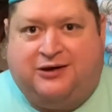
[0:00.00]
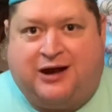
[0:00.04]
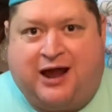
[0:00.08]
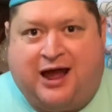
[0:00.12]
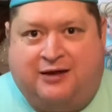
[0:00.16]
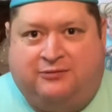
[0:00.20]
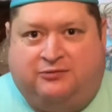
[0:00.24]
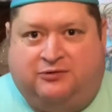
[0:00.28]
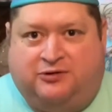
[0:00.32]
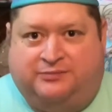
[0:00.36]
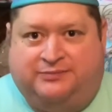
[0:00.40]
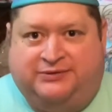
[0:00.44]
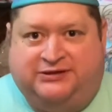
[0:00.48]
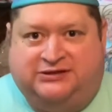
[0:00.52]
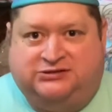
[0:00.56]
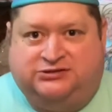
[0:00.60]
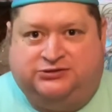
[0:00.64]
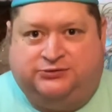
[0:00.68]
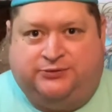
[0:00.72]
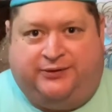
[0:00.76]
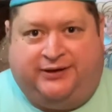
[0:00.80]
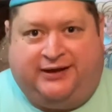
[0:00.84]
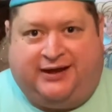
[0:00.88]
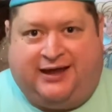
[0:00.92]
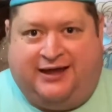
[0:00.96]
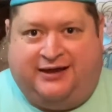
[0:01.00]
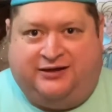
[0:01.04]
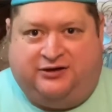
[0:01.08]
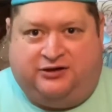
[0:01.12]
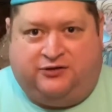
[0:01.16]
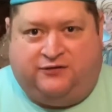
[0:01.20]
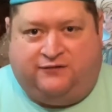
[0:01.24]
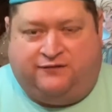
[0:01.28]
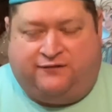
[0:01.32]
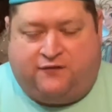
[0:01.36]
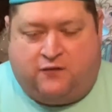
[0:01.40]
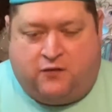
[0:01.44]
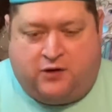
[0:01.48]
I will be doing a
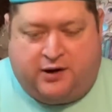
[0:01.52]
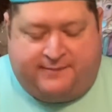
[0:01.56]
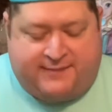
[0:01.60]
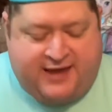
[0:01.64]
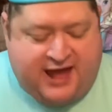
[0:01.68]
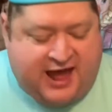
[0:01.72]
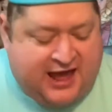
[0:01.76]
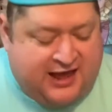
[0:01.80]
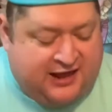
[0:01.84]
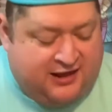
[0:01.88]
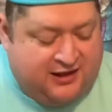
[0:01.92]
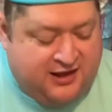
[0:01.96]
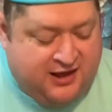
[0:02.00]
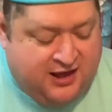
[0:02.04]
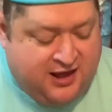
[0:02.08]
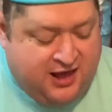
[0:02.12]
new format